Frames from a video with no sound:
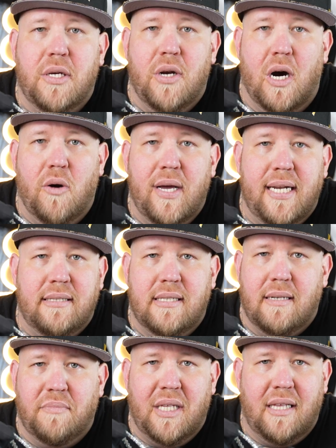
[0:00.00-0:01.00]
you know, and it's
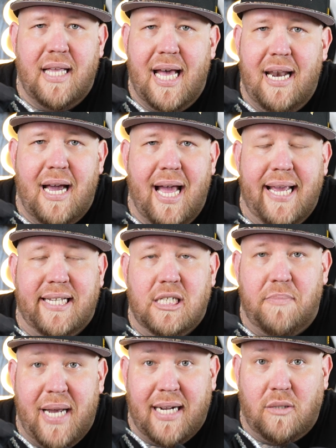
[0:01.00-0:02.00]
something that I
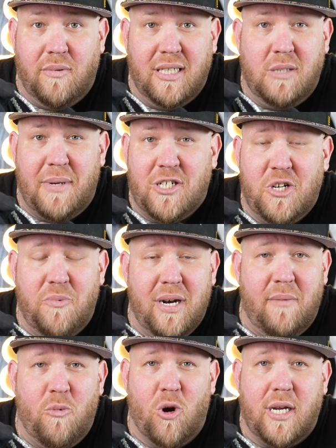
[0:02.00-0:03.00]
expect, especially when
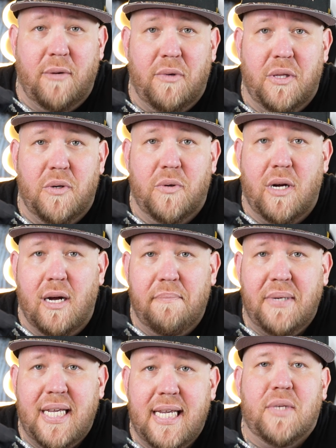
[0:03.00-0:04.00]
I'm working with a new
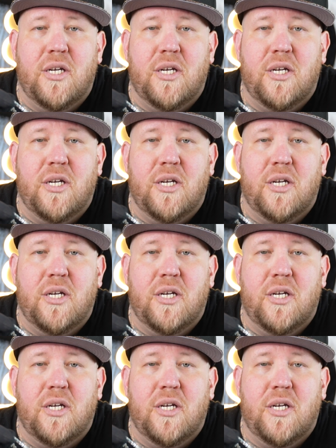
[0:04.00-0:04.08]
company.